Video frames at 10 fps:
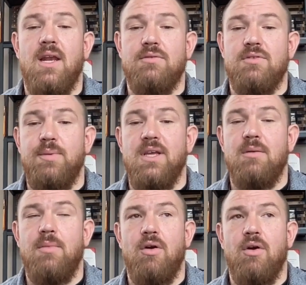I was
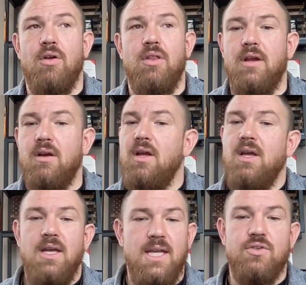speaking about earlier,
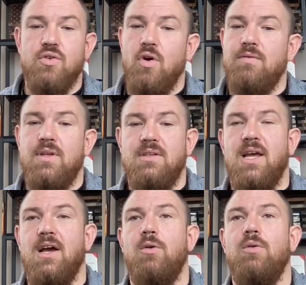he drove to
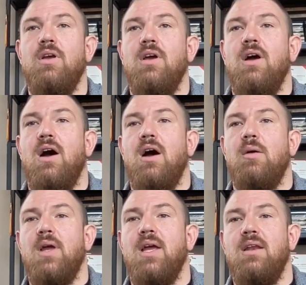town,
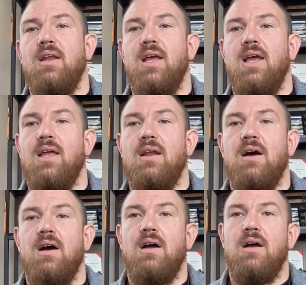and
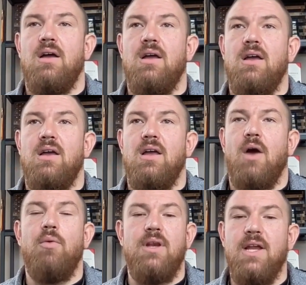I
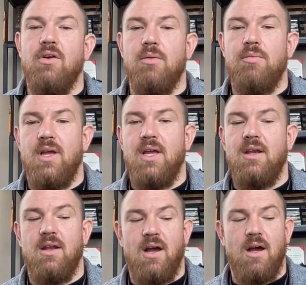wouldn't hear him.
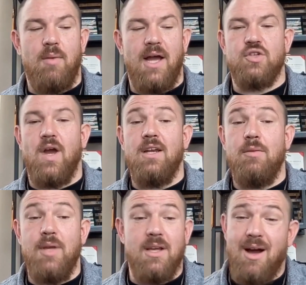And I tried to
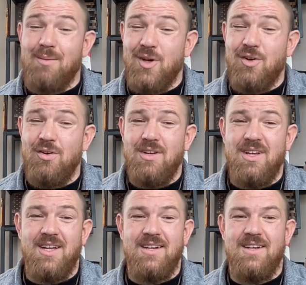be comical,
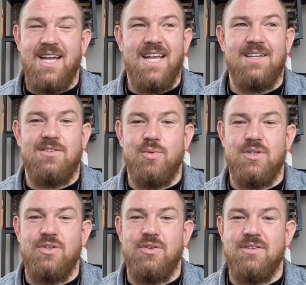I guess is
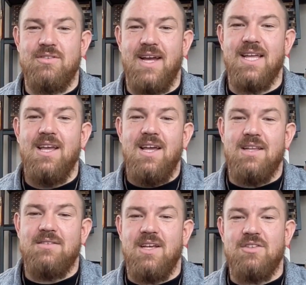what you could say, like,
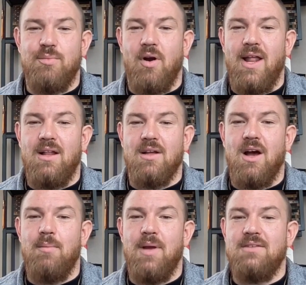and say smart aleck
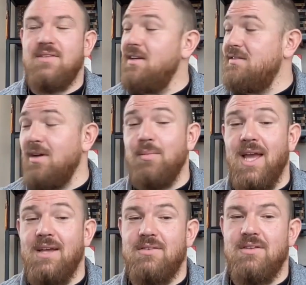comments. And in some
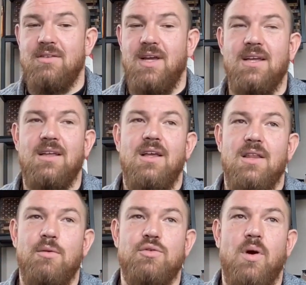cases, like
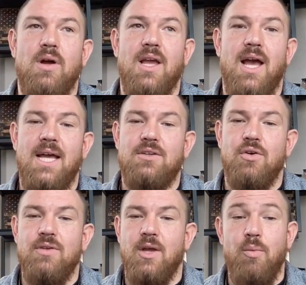there was one guy I
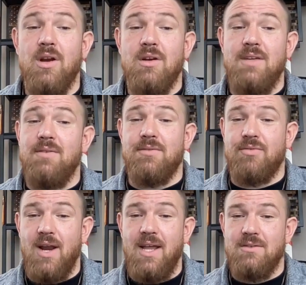told, like, we aren't even
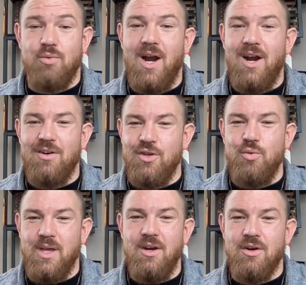friends. Why are you
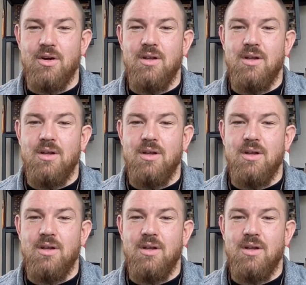here?